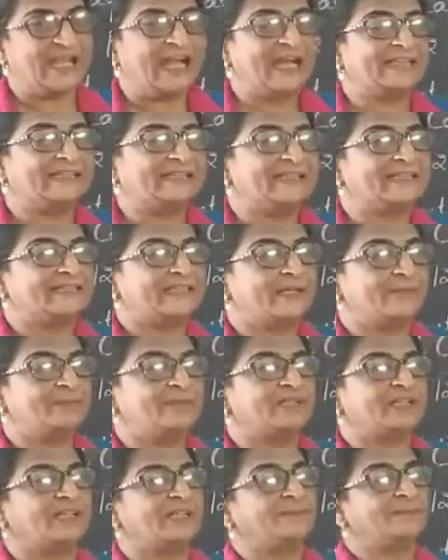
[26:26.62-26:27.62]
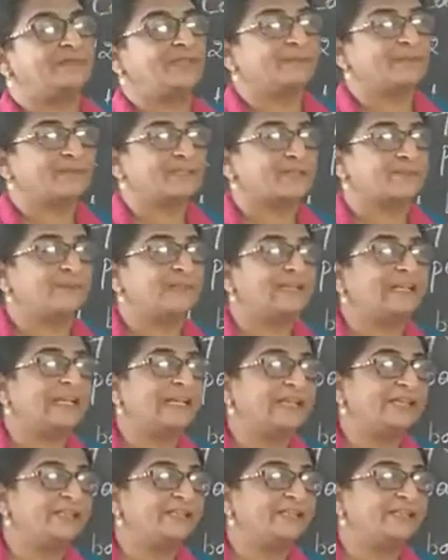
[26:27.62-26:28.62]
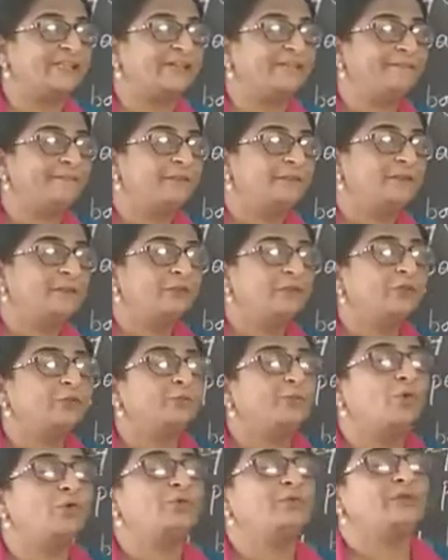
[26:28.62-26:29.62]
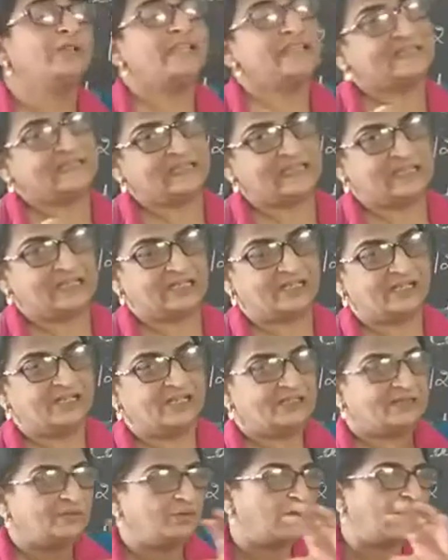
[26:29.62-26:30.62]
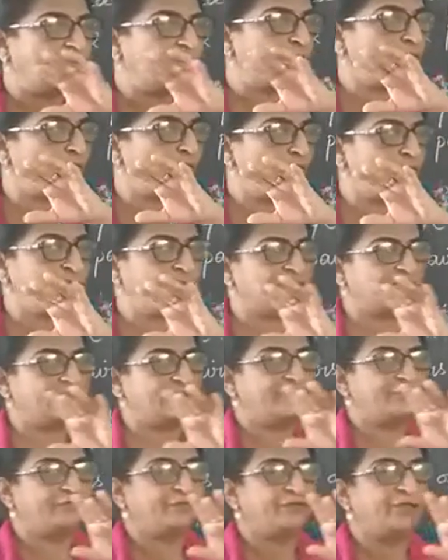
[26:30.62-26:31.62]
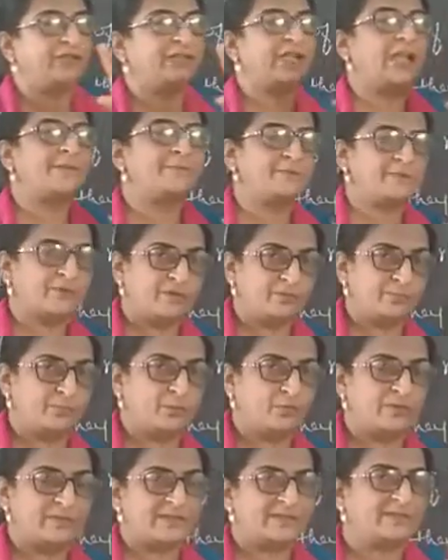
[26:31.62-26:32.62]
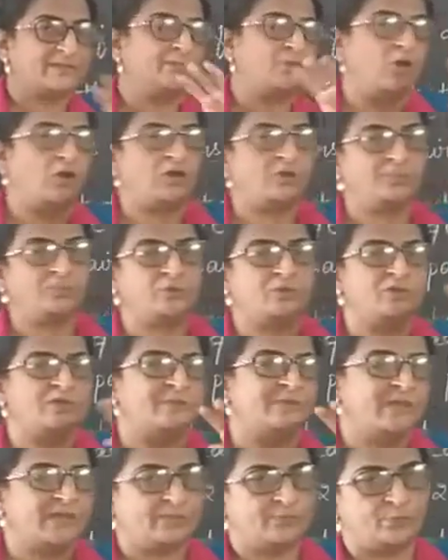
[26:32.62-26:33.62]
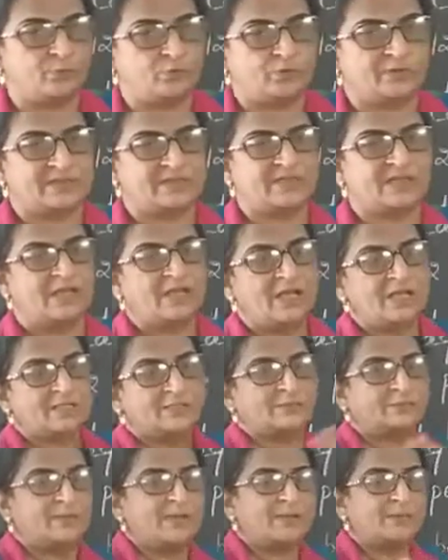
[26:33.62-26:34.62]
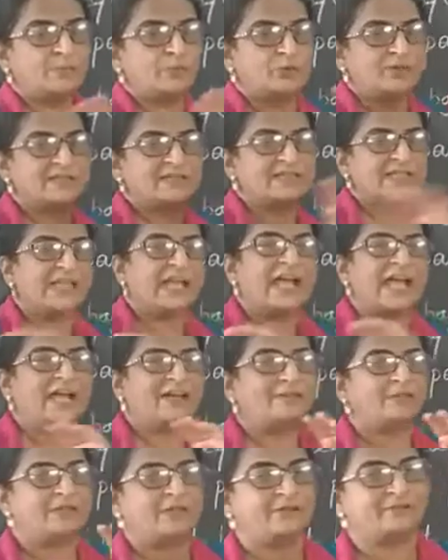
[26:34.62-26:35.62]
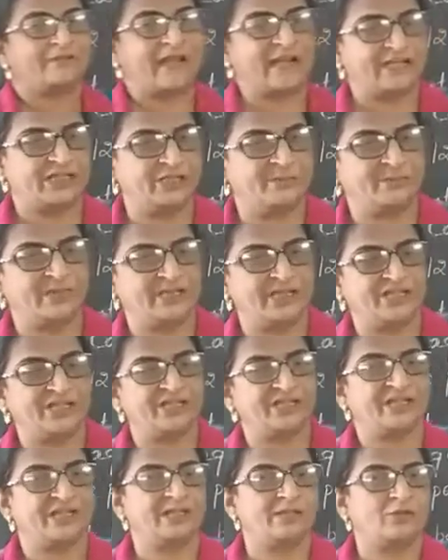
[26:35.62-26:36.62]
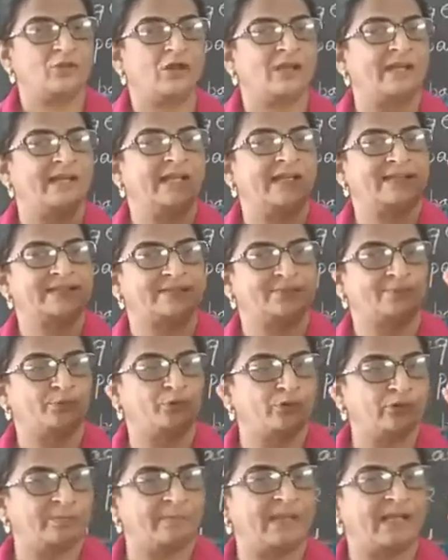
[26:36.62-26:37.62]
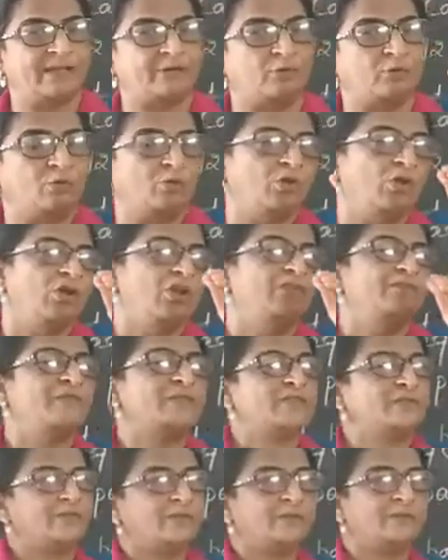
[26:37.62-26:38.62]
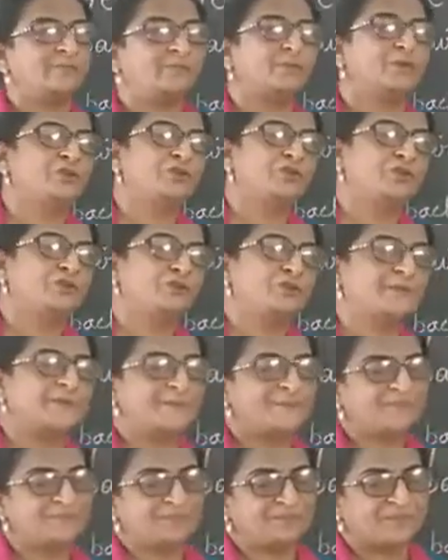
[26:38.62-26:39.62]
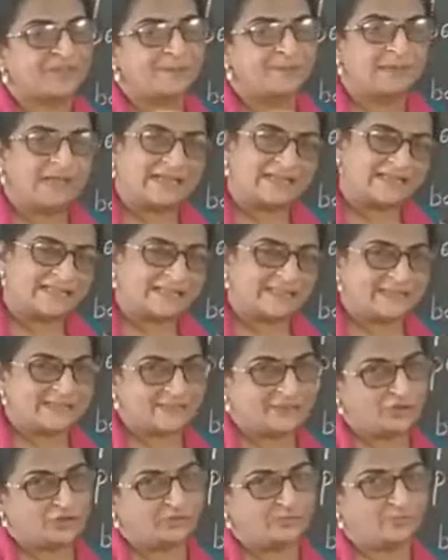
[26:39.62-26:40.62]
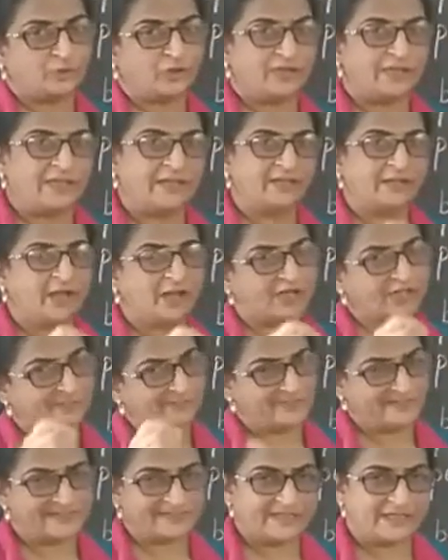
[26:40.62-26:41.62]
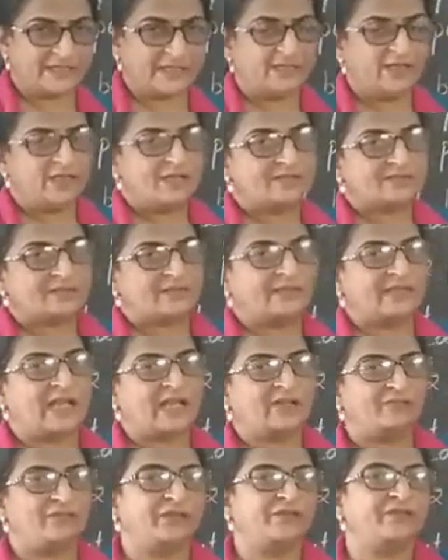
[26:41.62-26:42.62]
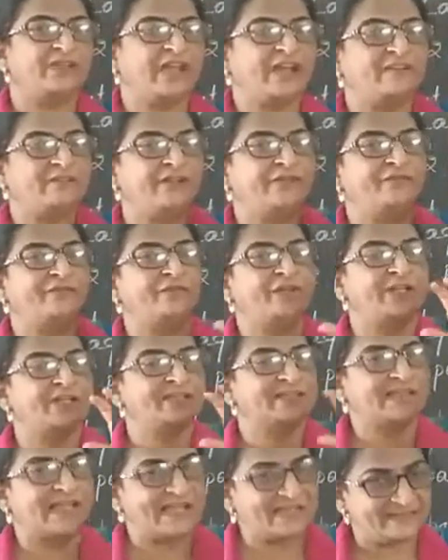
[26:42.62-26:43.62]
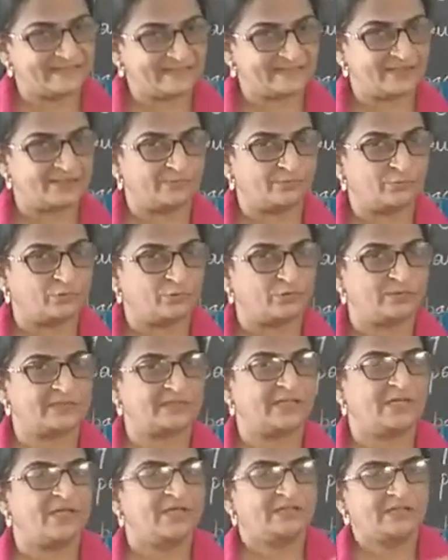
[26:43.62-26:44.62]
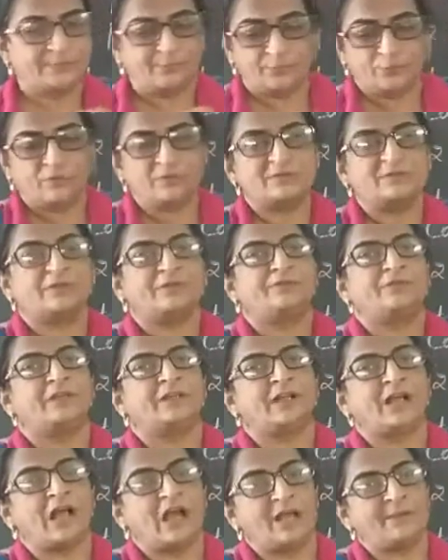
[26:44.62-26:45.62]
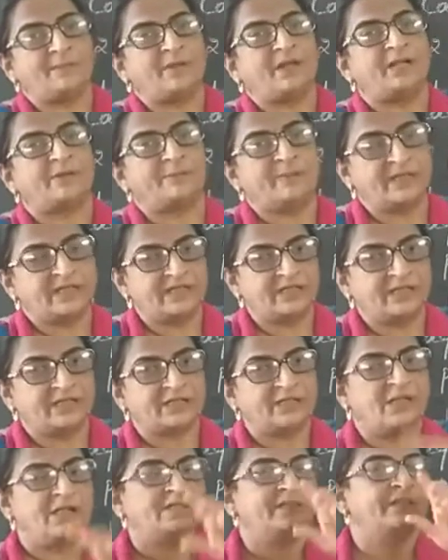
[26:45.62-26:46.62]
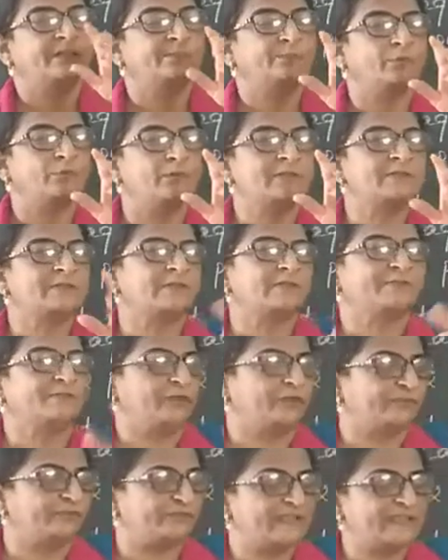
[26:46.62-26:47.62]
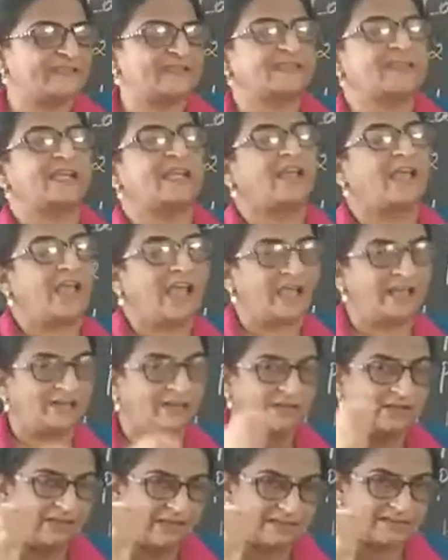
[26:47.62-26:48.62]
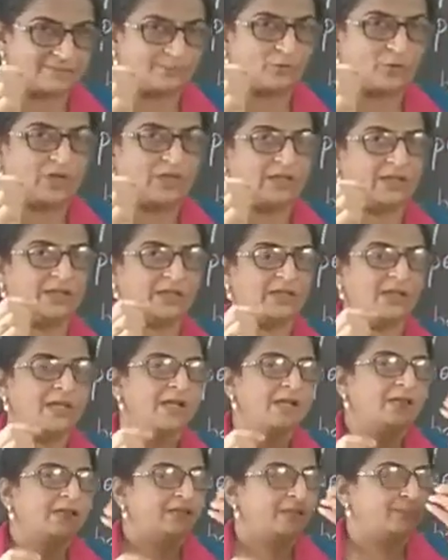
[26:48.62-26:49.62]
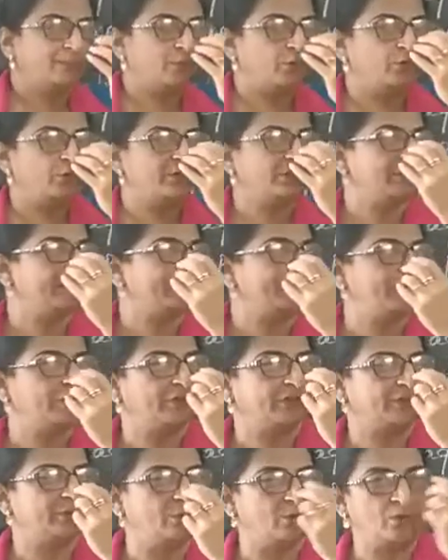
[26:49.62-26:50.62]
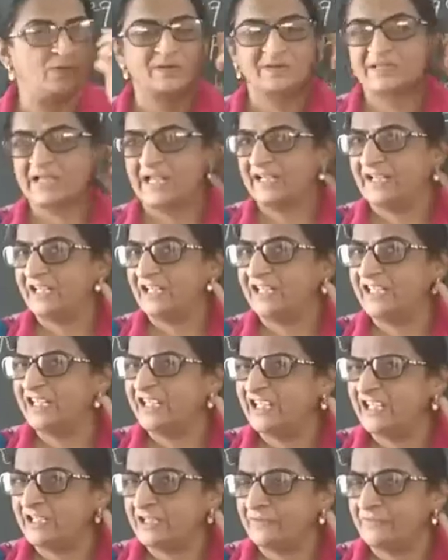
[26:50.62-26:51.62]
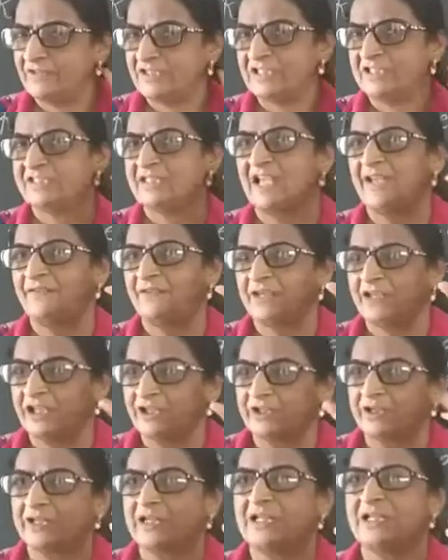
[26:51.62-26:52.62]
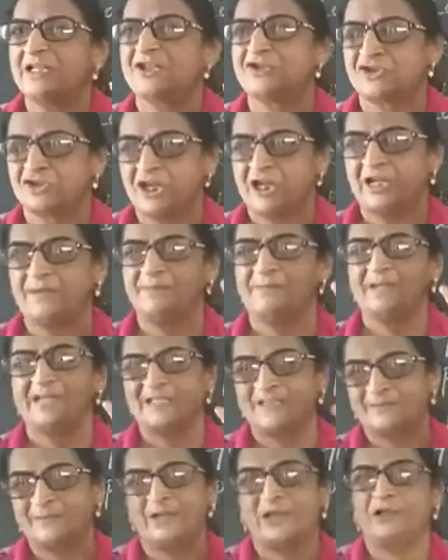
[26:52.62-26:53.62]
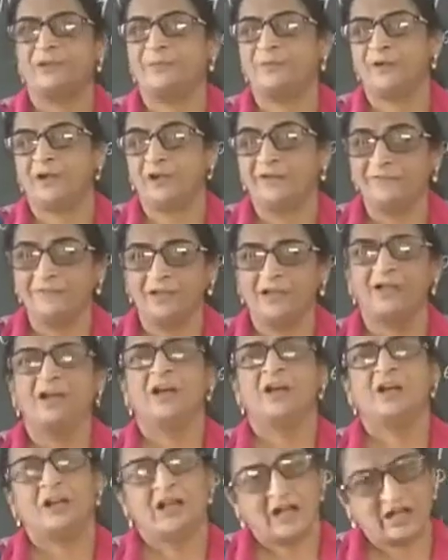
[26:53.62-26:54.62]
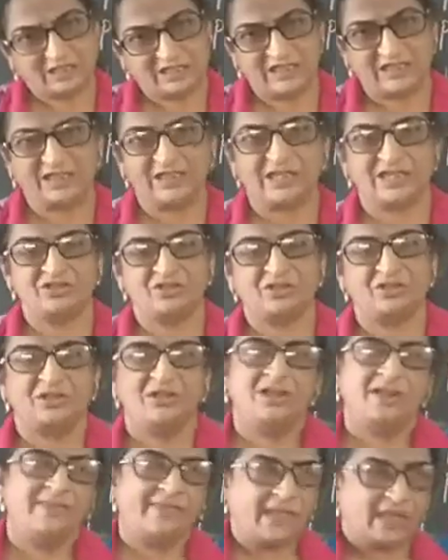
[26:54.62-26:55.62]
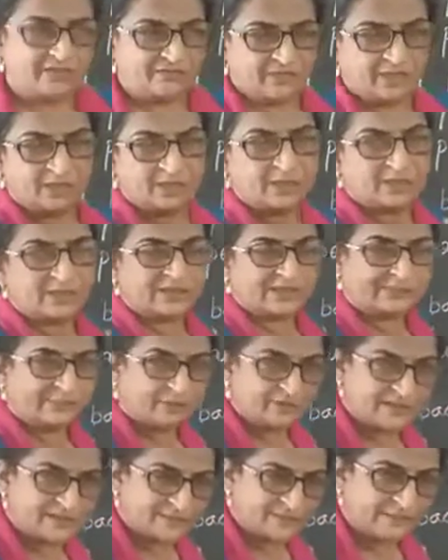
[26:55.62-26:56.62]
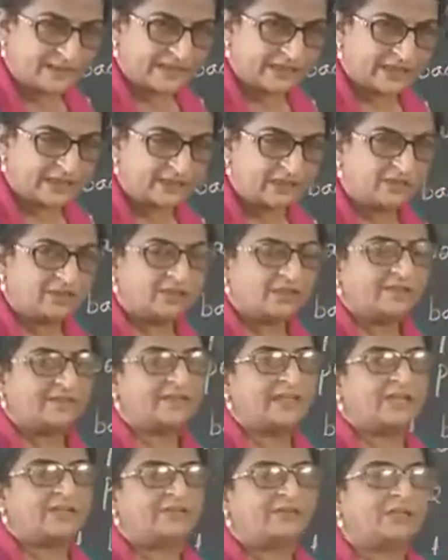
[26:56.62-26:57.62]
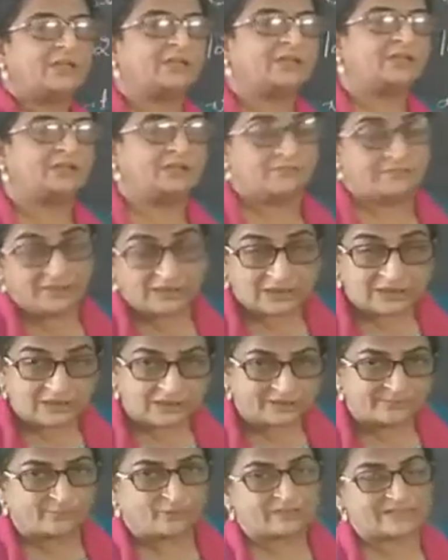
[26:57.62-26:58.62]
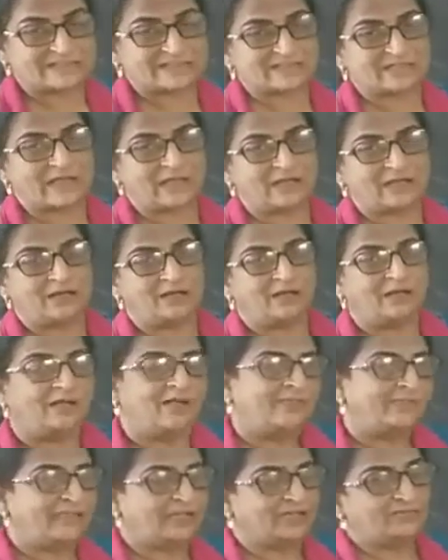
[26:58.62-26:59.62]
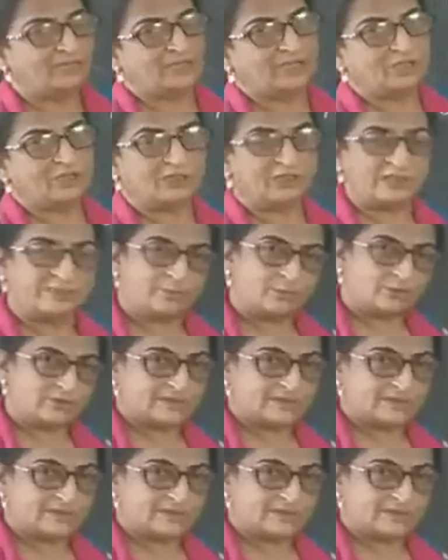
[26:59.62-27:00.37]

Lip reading: At the same time, they must be light enough to move easily. So I told you there are different types of bones: small bones, big bones. Big bones, they have a fatty material called as bone marrow, which will produce blood cells in your body, RBC. So in that way we have different sizes in bones. The bones of your arm are bigger, the bones of your wrist and ankle are smaller, the bones of your nose and ear, which is having a regular shape, is made up of cartilage. Then we learned about spine, then we learned about skull, then we learned about